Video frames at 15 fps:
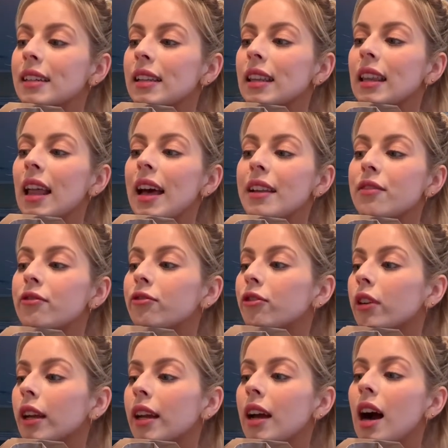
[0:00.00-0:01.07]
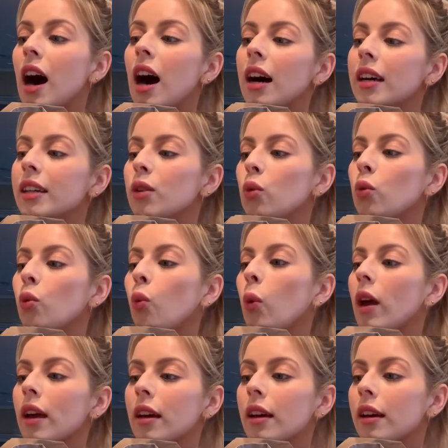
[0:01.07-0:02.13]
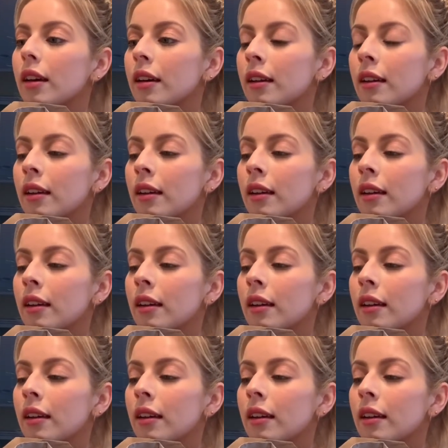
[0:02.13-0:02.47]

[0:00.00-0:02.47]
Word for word: lead-free cotton wick.